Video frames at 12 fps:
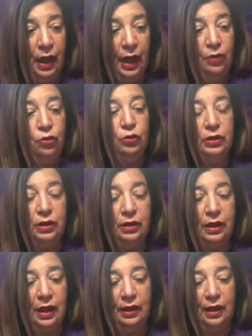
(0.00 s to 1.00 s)
and you
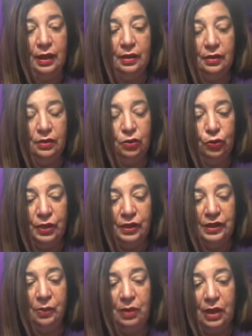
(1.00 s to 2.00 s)
did get, there
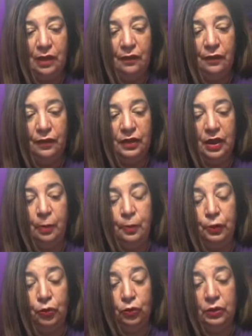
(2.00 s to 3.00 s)
is some kind of
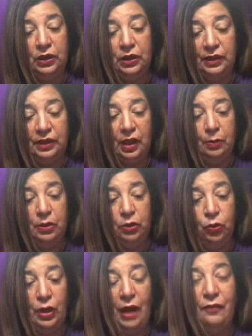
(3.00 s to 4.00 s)
opportunity that's coming
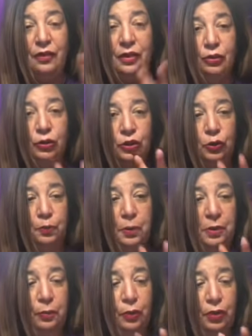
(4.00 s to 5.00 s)
to, I feel that there's two
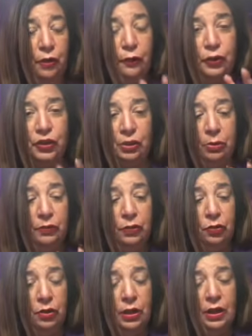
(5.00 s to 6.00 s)
people here for some of
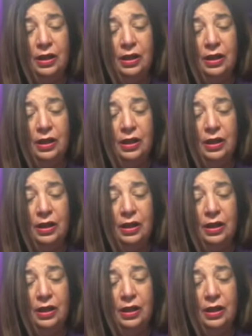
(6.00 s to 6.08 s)
you.